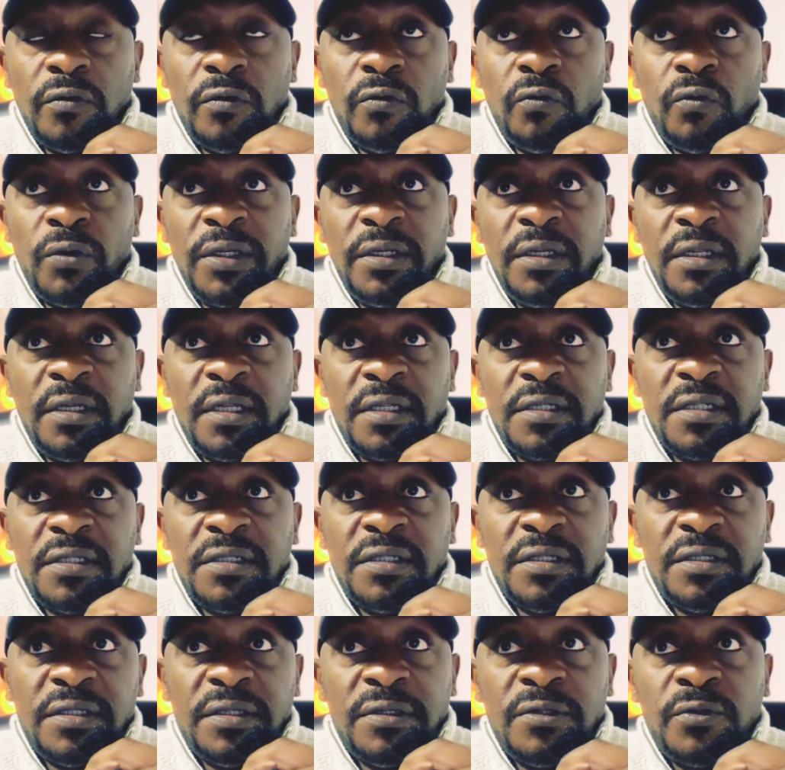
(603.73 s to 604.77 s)
when a
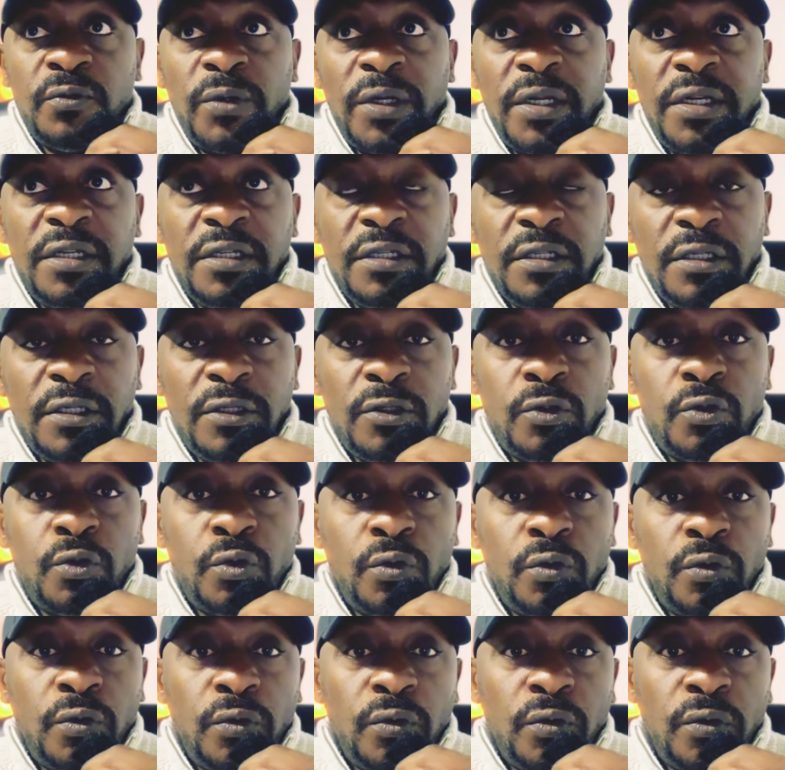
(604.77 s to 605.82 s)
narcissist is running
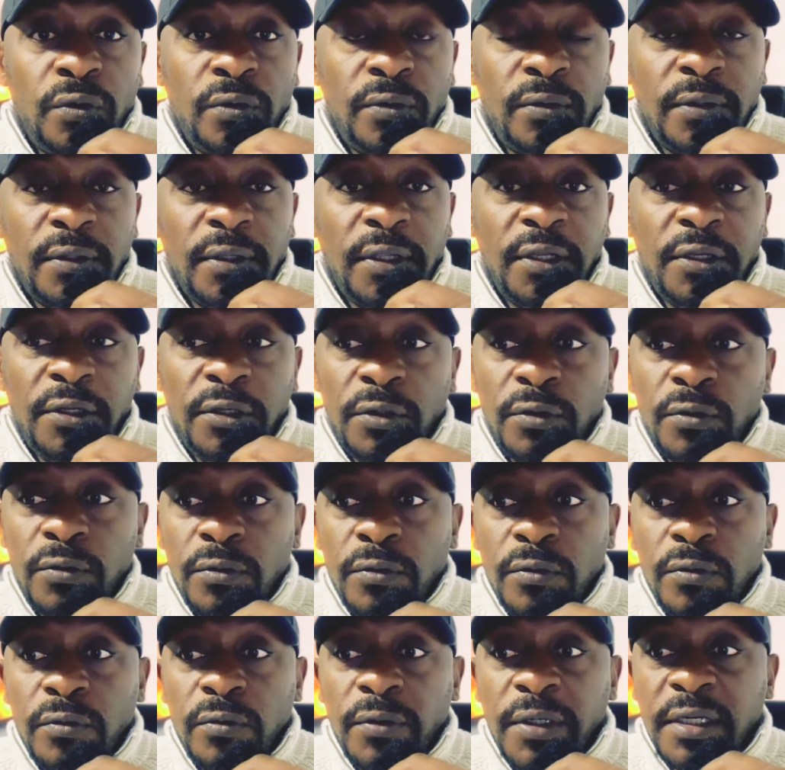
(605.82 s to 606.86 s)
into a new
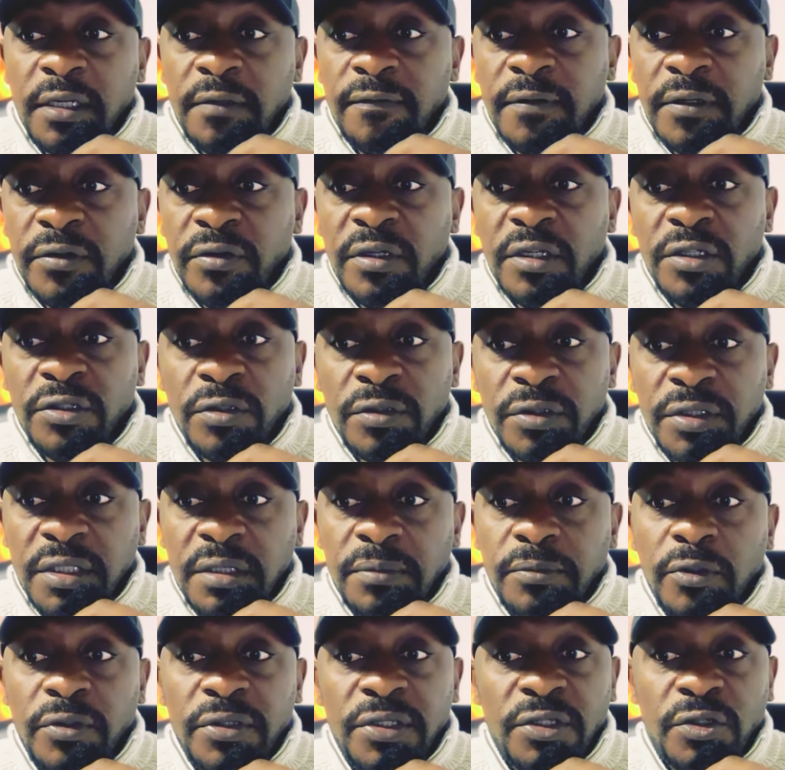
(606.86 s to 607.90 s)
whatever
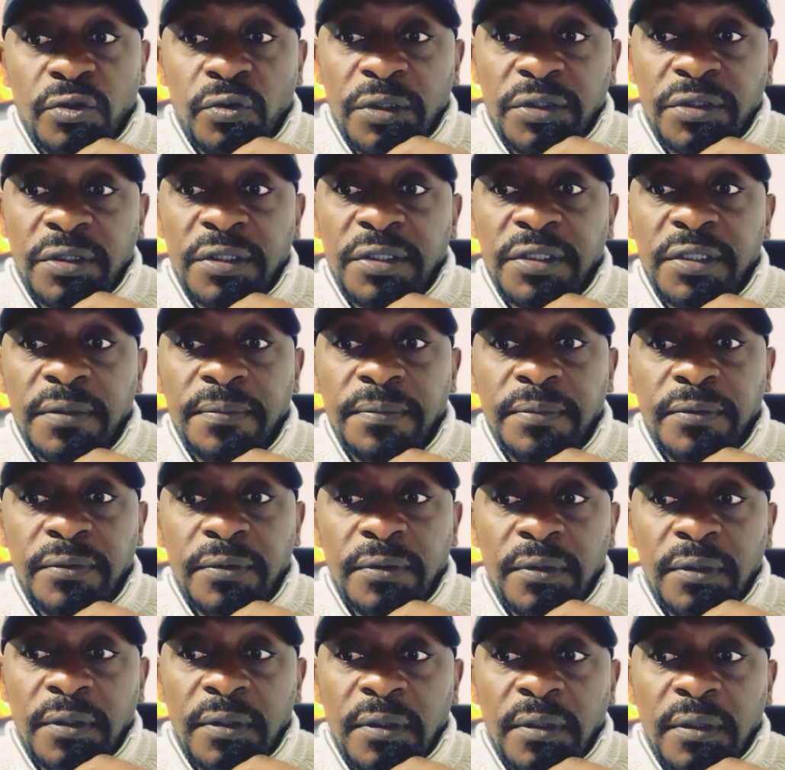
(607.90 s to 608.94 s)
relationship or situationship,
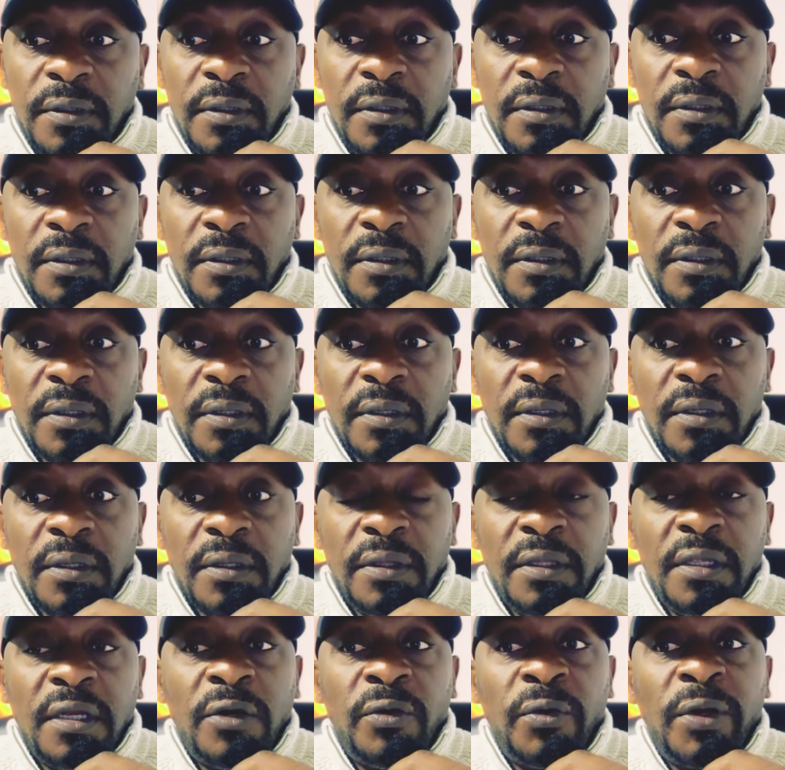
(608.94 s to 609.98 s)

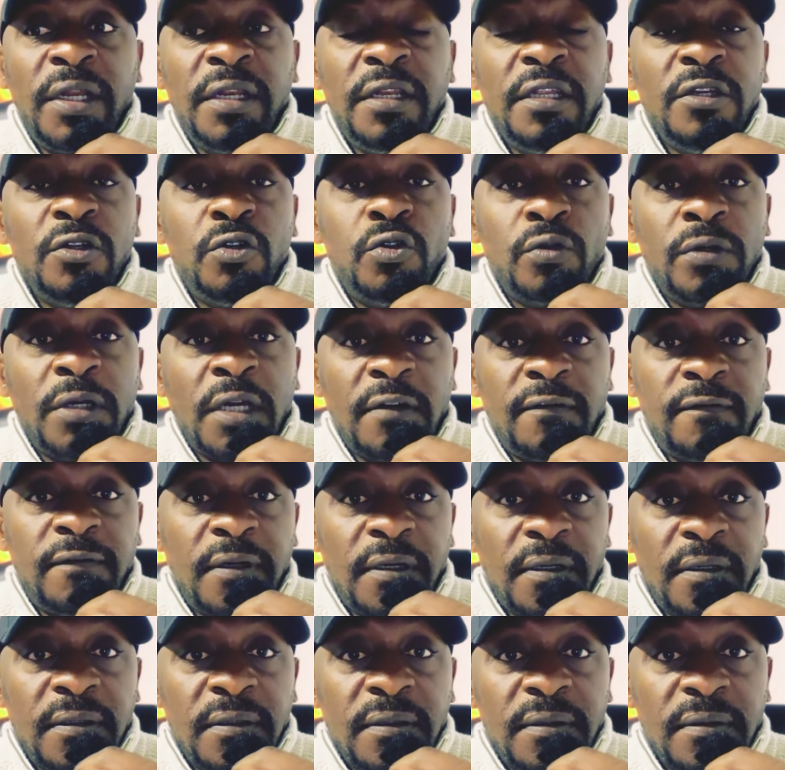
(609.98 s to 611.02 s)
they are running to
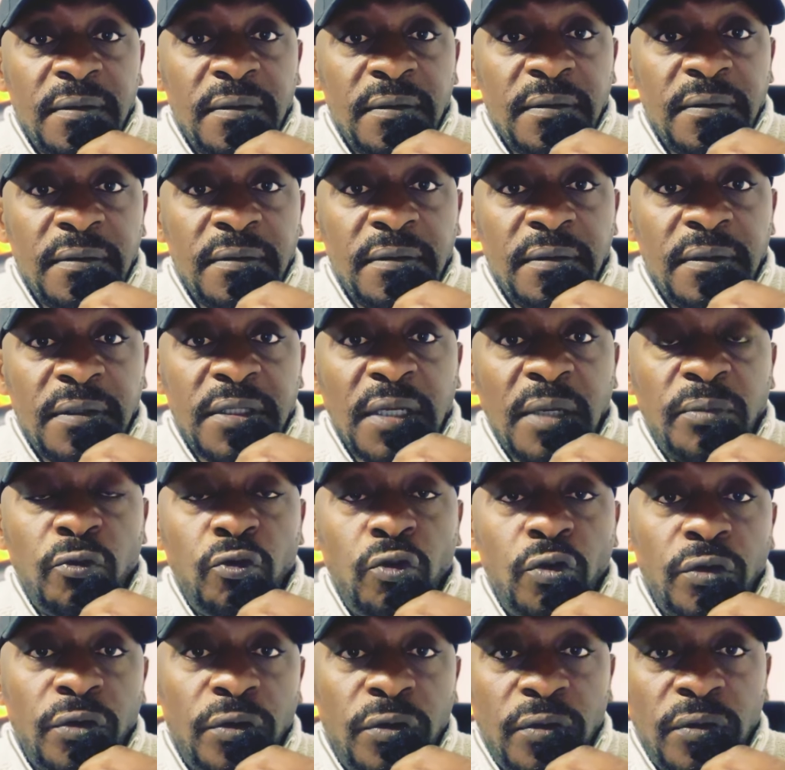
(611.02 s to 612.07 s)
cover some
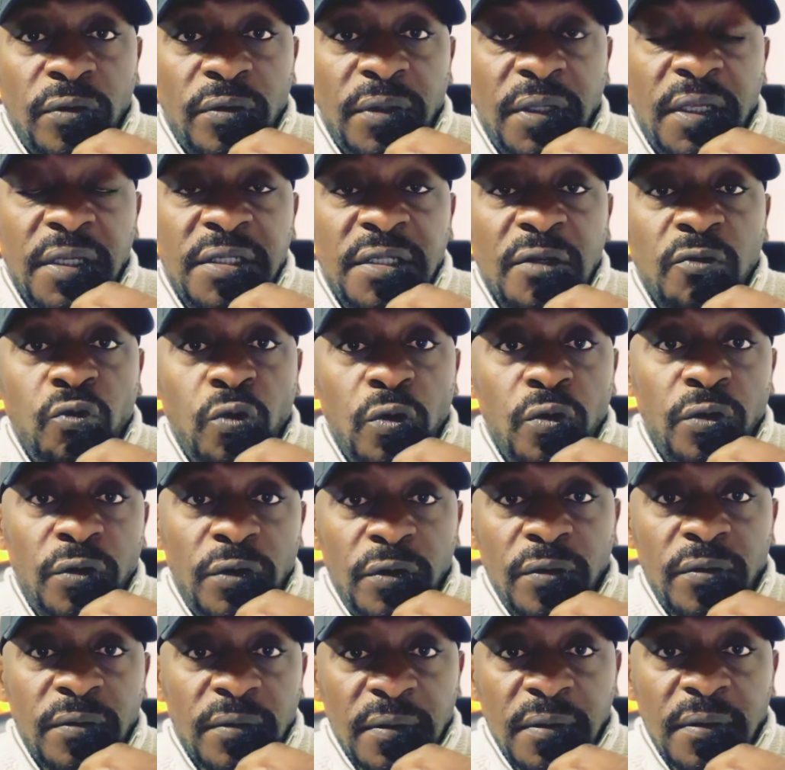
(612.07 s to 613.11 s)
wound. There's a
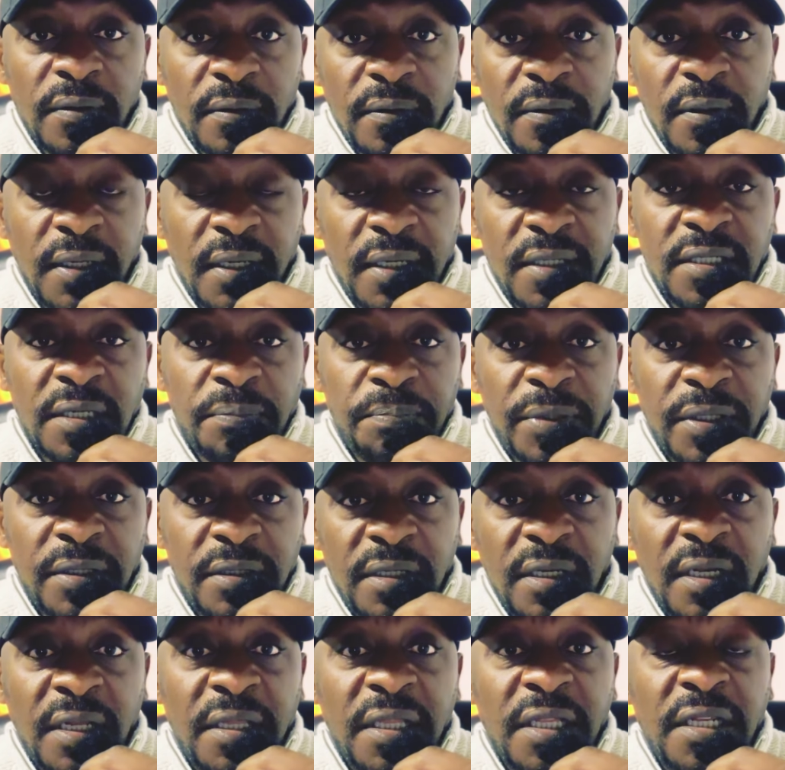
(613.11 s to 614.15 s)
wound that has
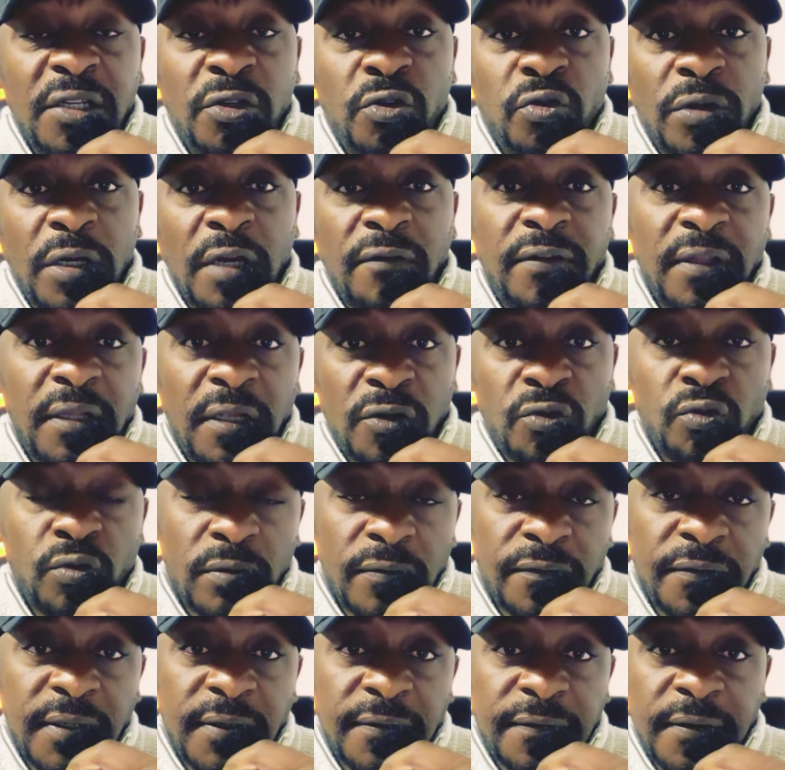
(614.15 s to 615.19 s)
happened, and they need to cover that
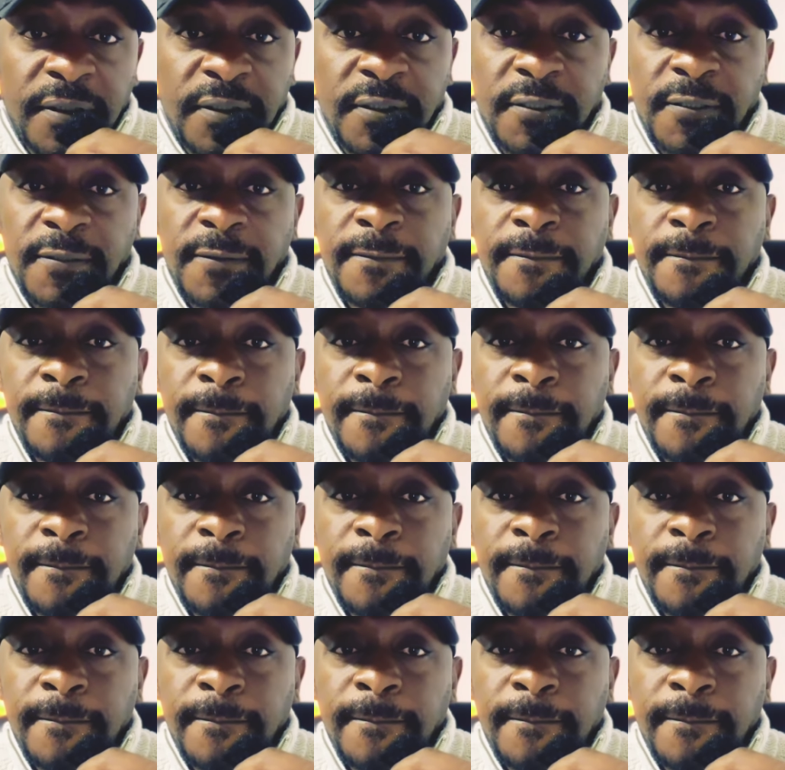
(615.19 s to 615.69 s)
wound very fast.